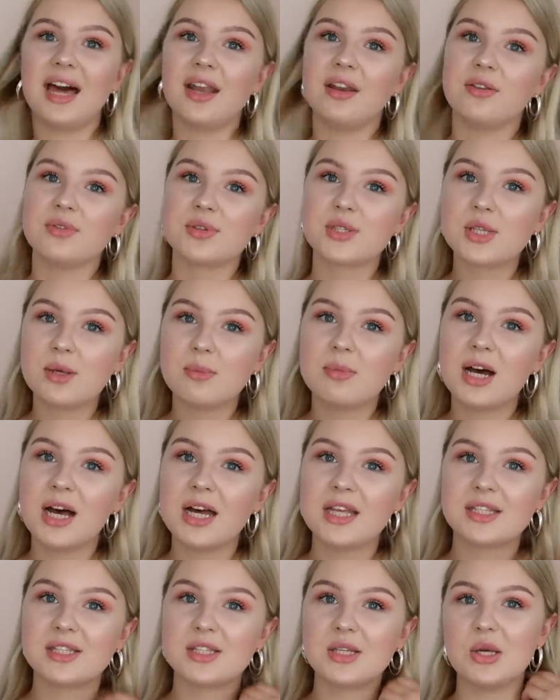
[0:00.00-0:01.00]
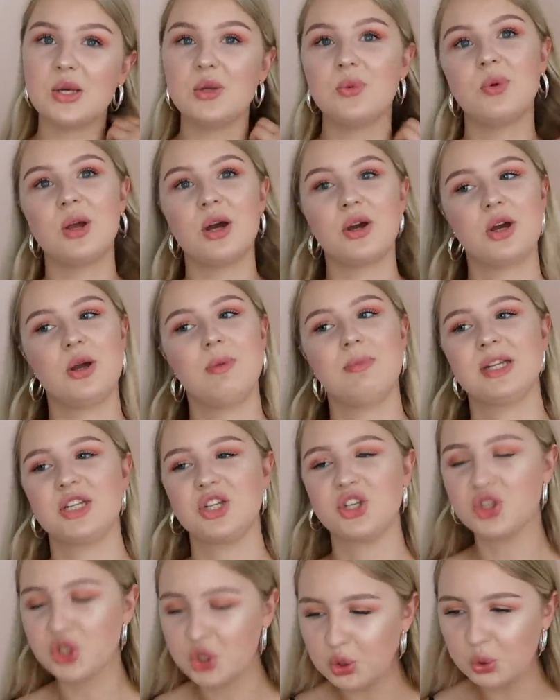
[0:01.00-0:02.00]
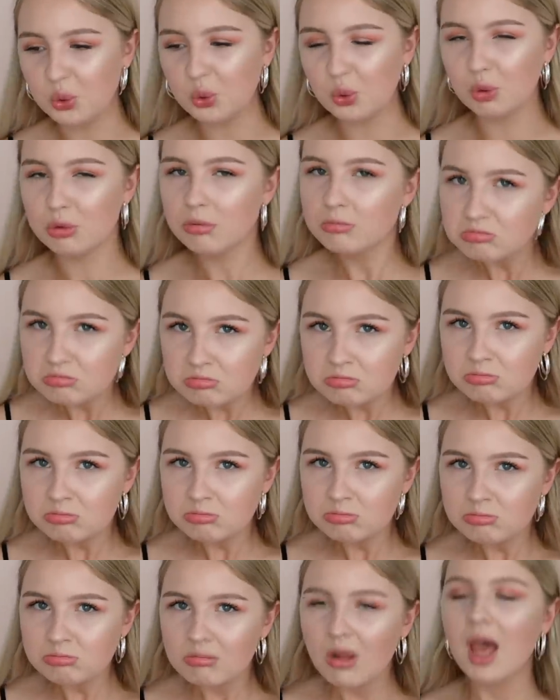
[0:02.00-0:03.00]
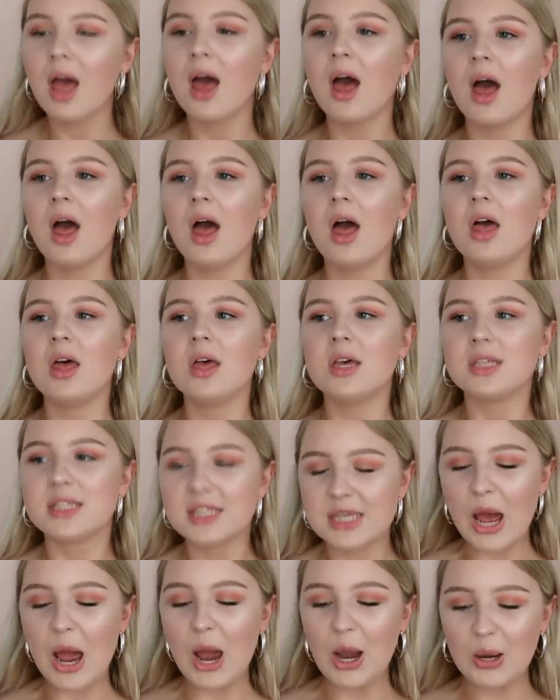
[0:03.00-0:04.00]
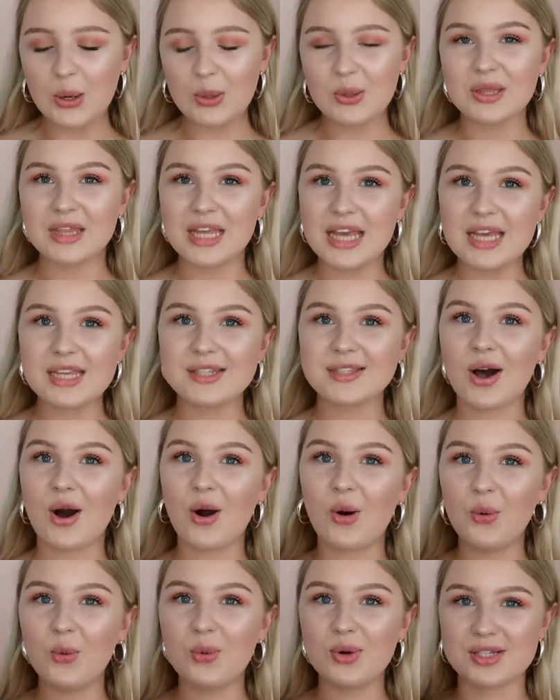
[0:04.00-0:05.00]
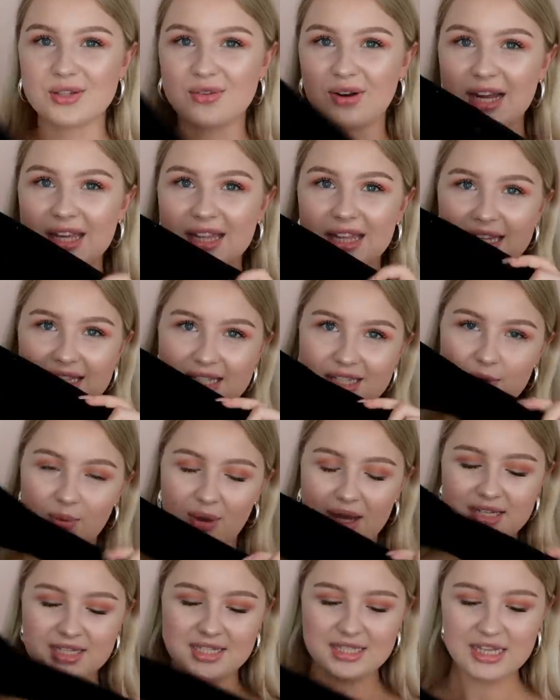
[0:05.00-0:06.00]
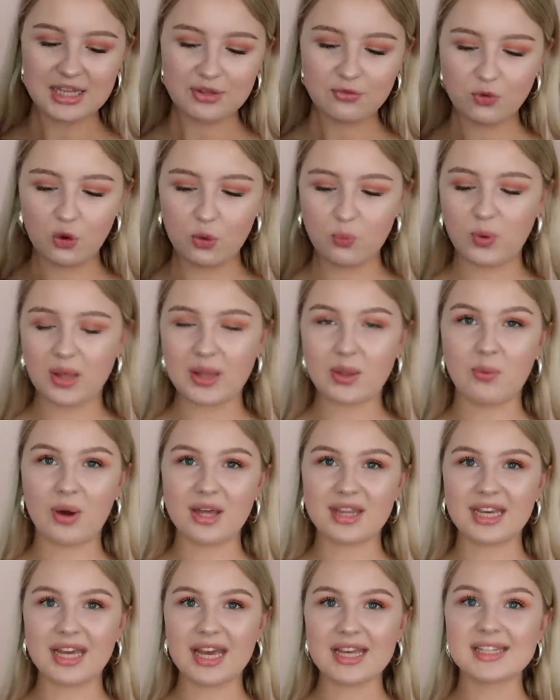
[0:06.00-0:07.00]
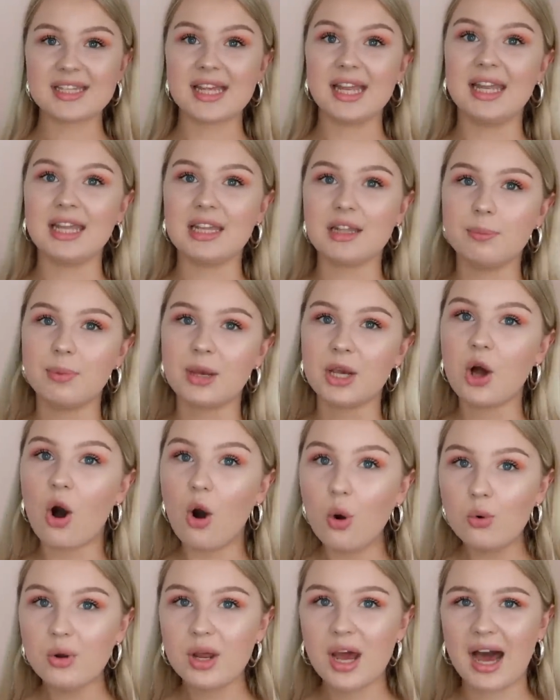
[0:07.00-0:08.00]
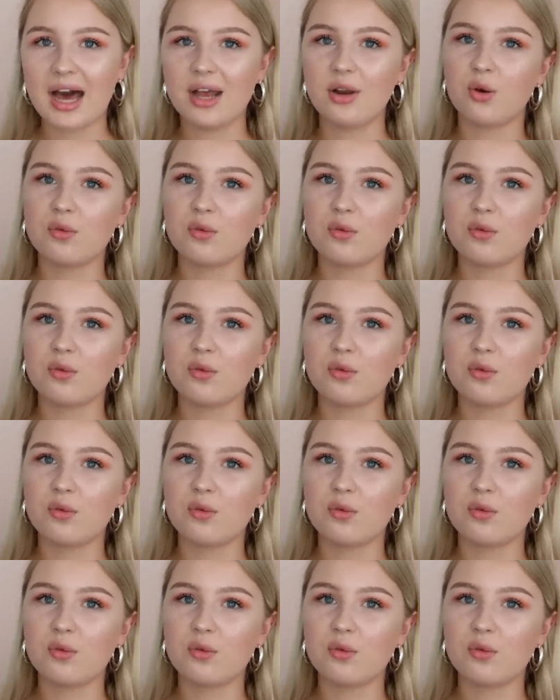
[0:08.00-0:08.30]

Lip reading: end of summer. Soon we are going back to school. So these are always great things to wear to sixth form when the weather gets a little bit colder, and